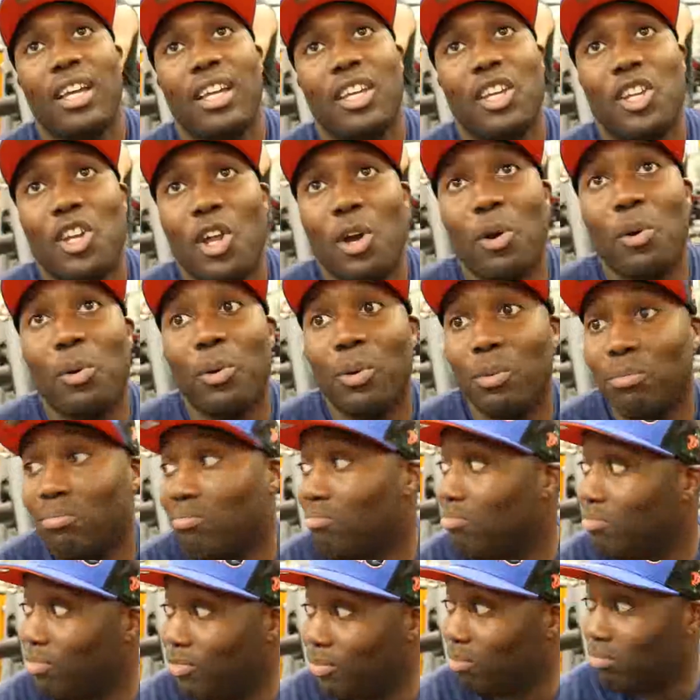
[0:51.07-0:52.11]
You know,
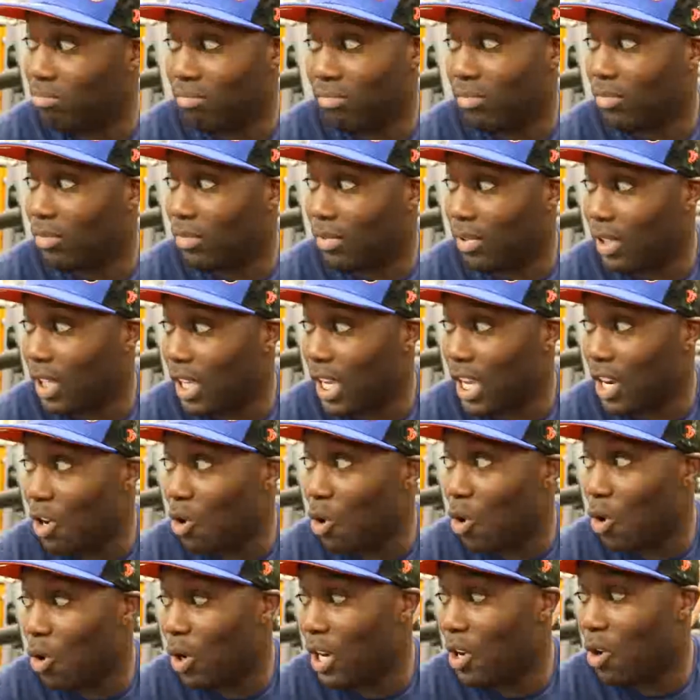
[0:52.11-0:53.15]
in
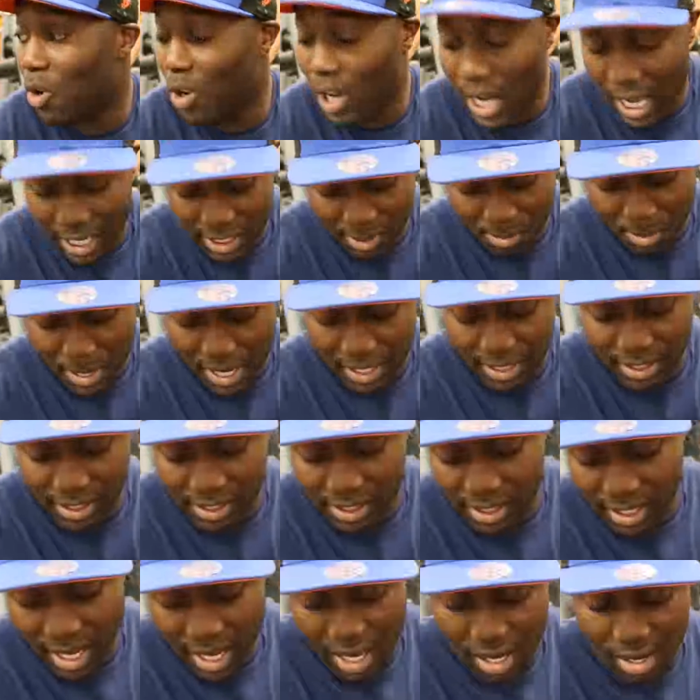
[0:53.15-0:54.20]
all
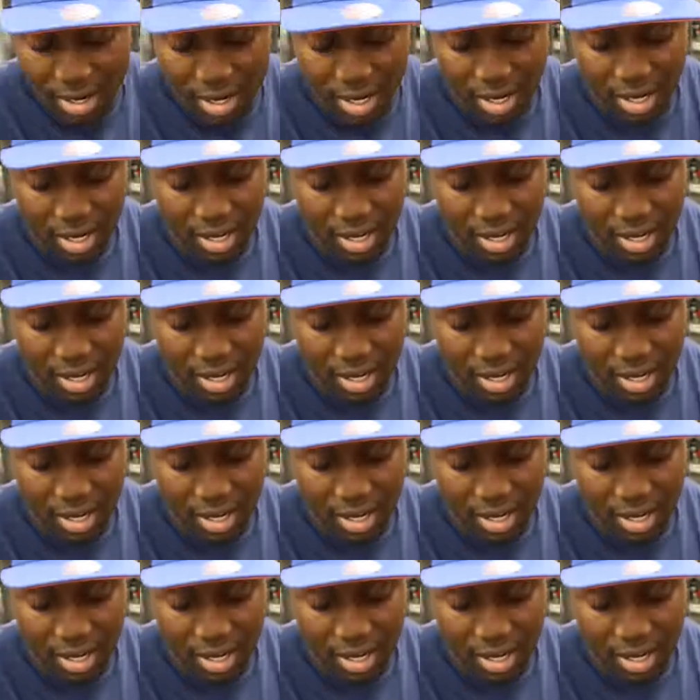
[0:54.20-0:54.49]
aspects, and